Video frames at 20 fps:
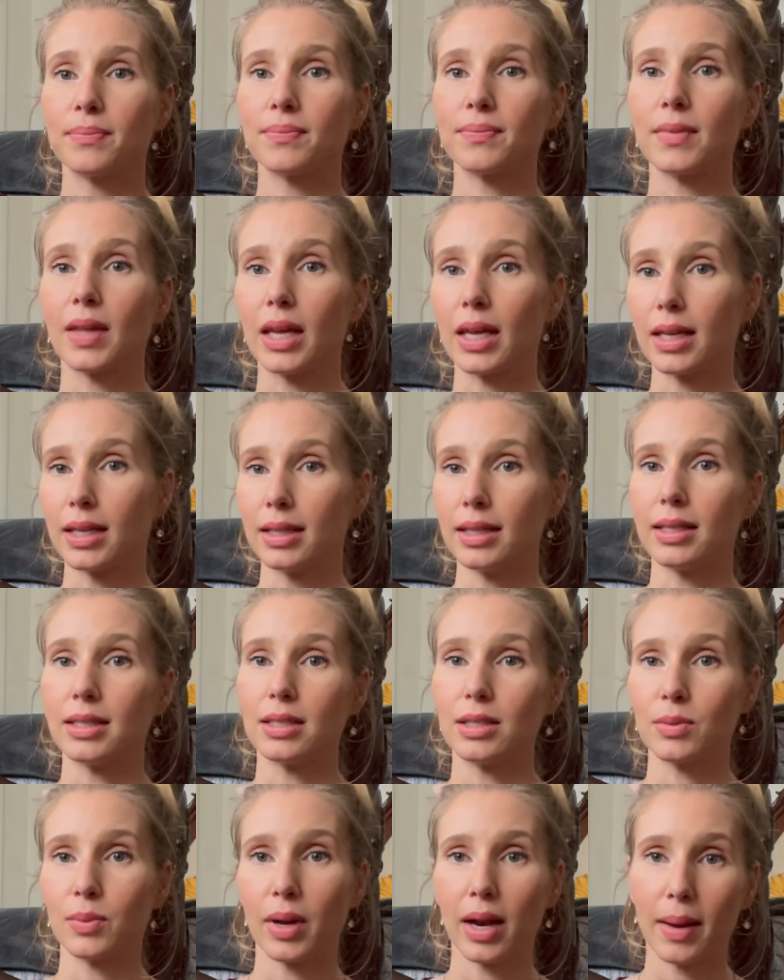like this
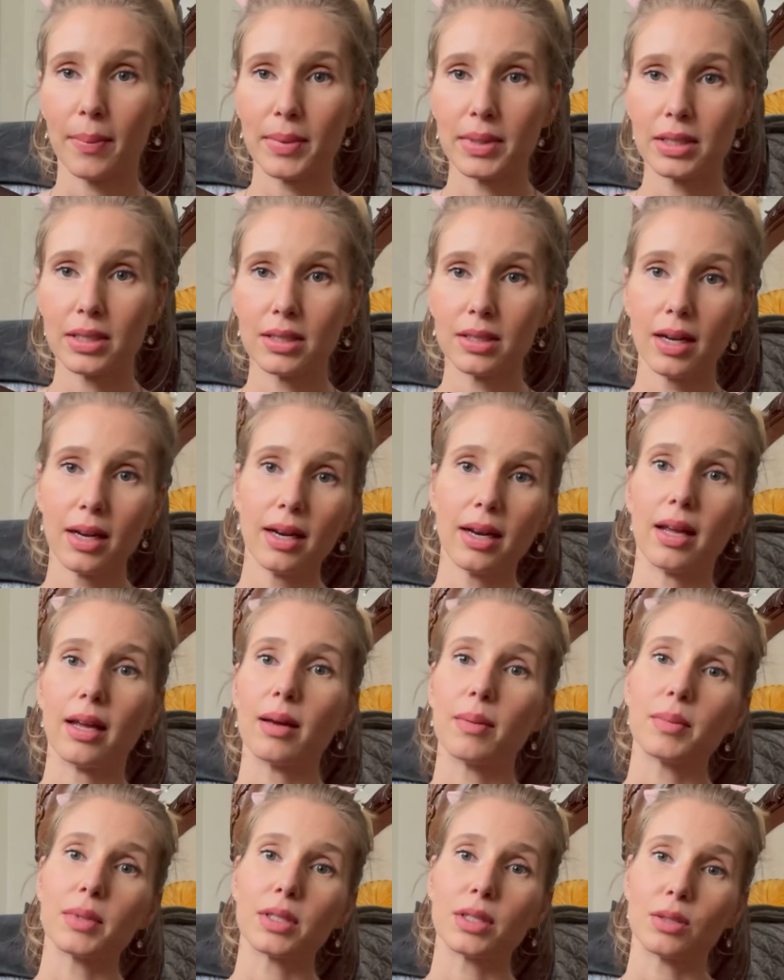is what happens at 9
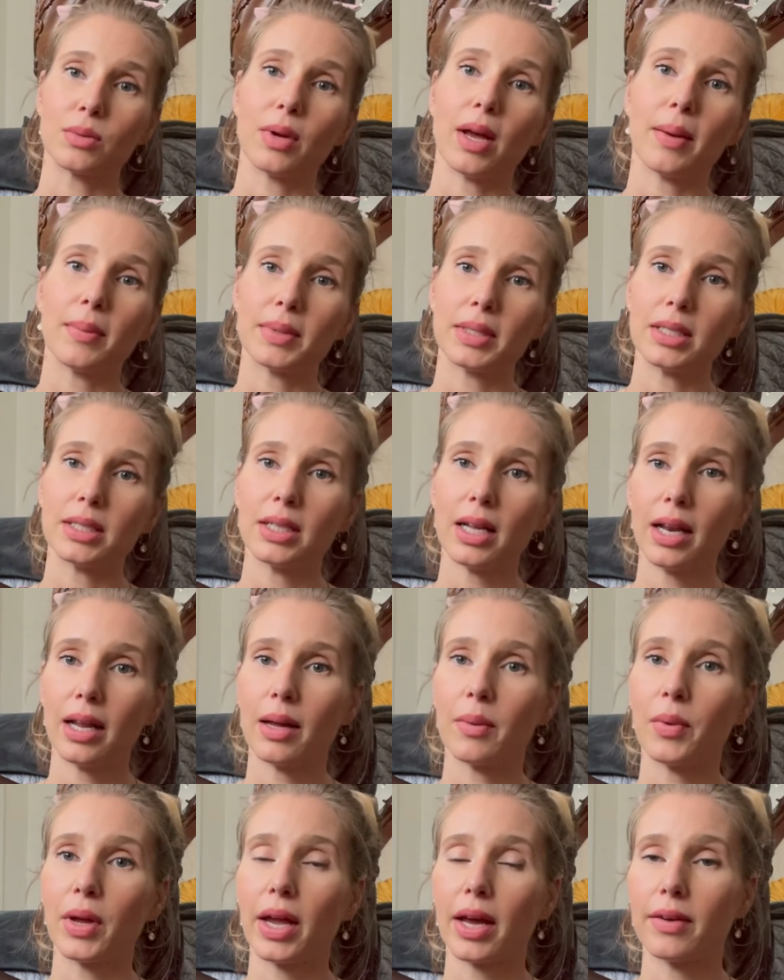a.m., this is what happens at 10
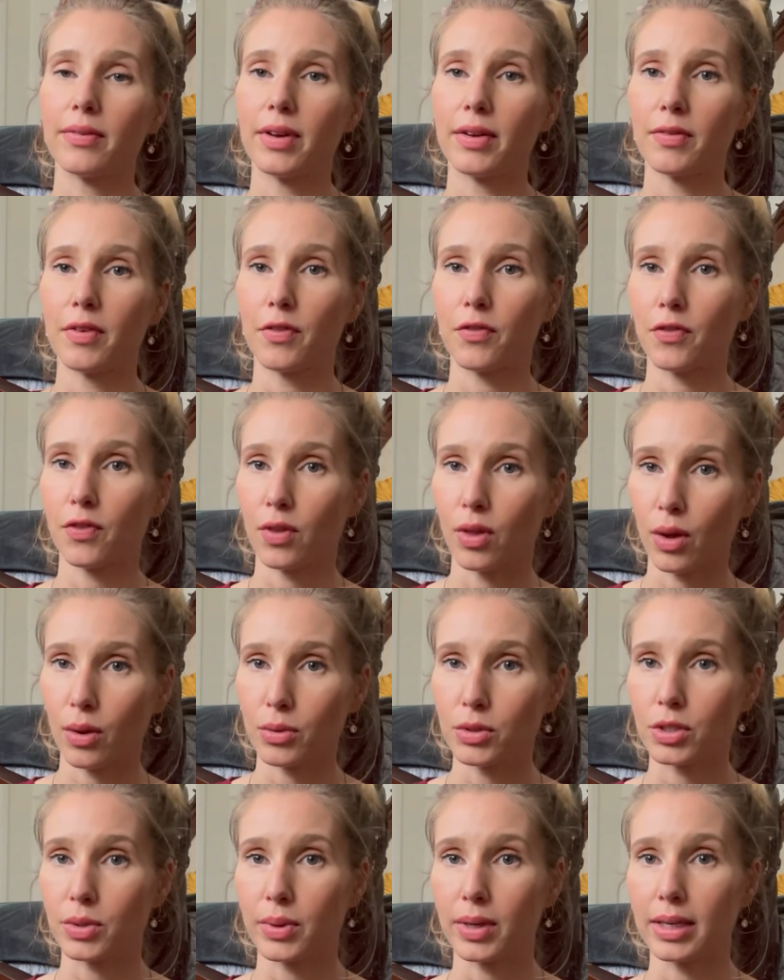a.m., we kind of have a flow
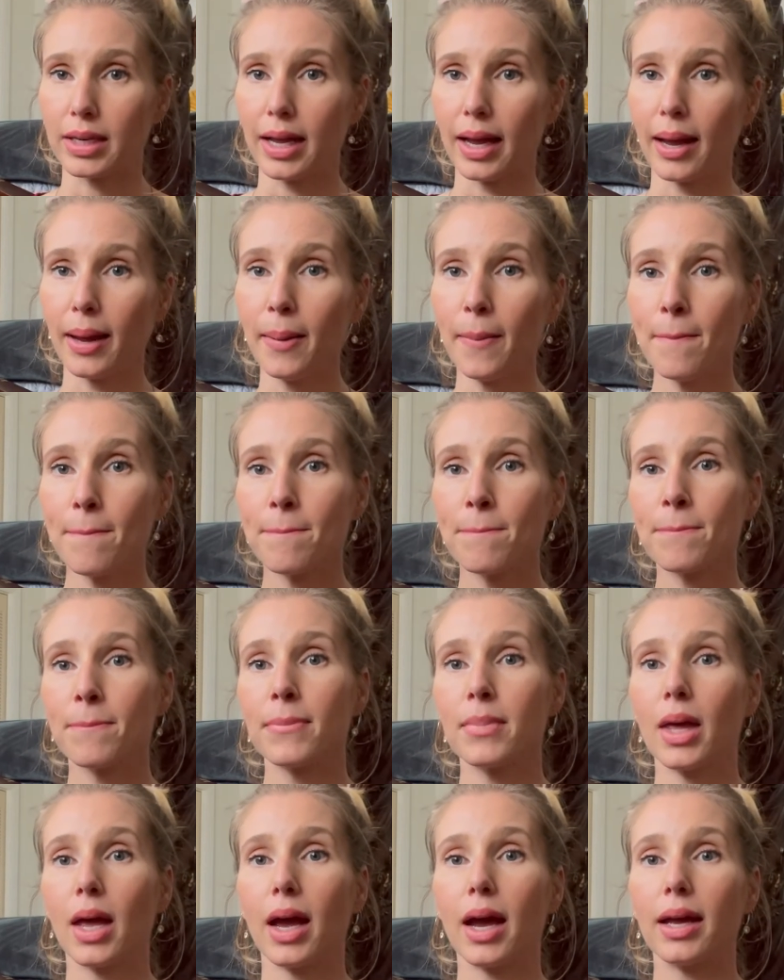to our day.
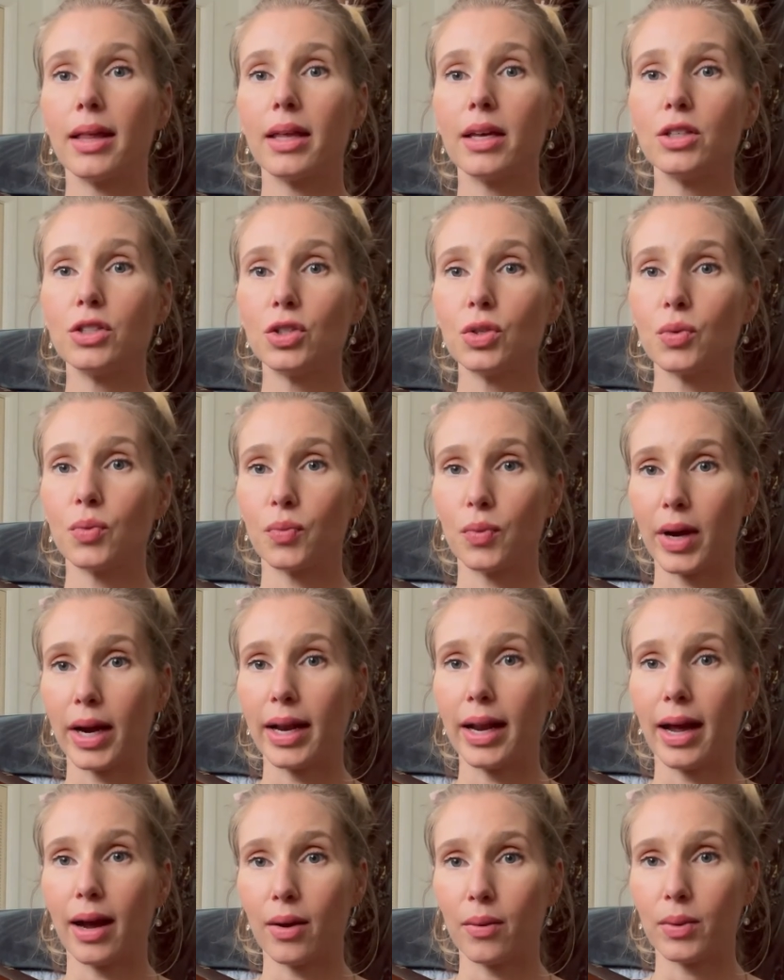I like to
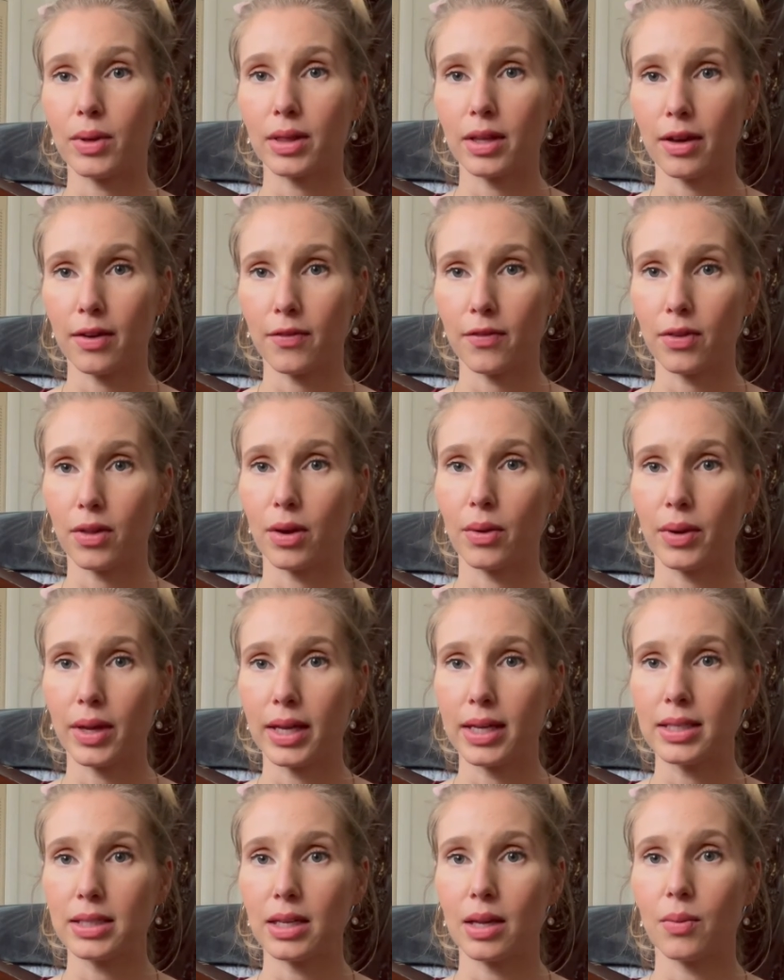write out what that flow
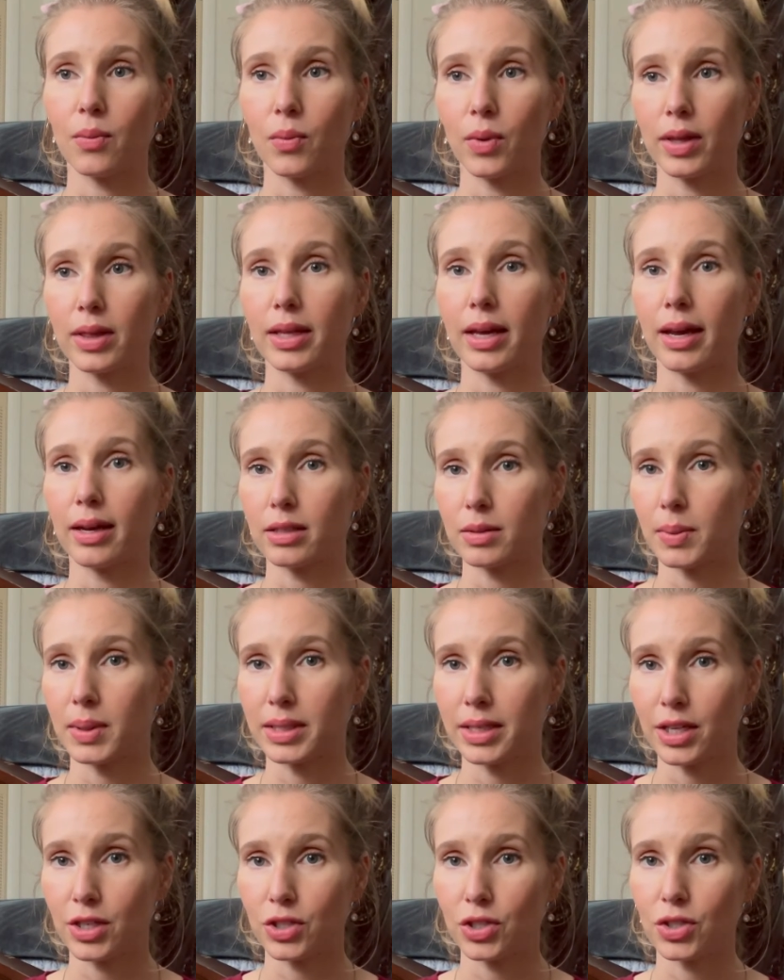is and what the
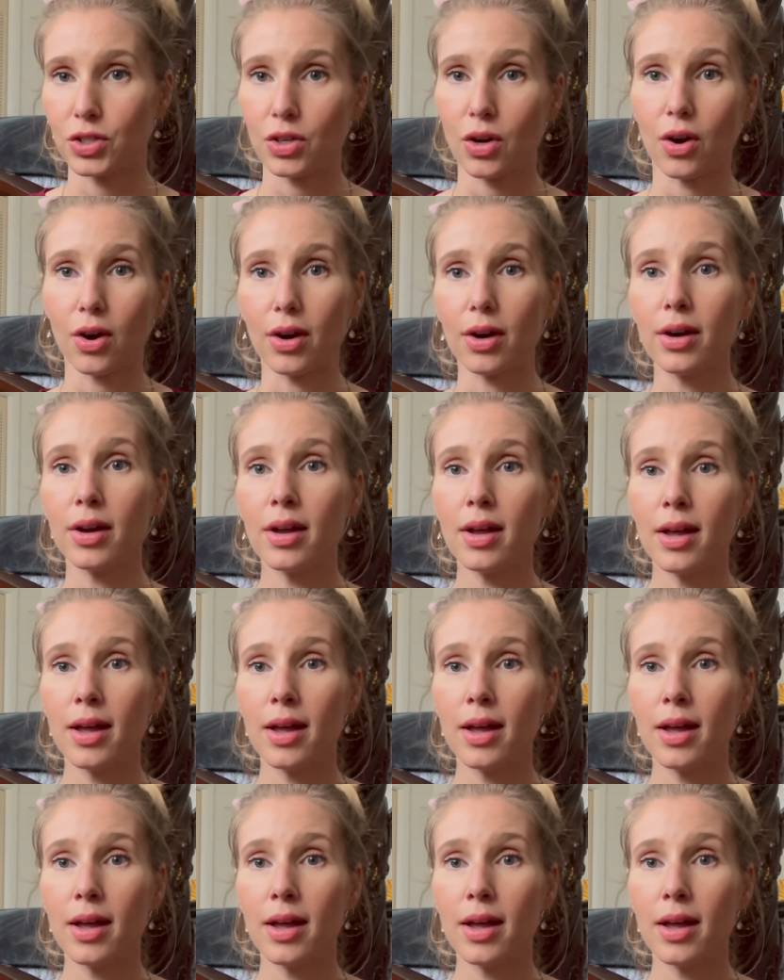expectations are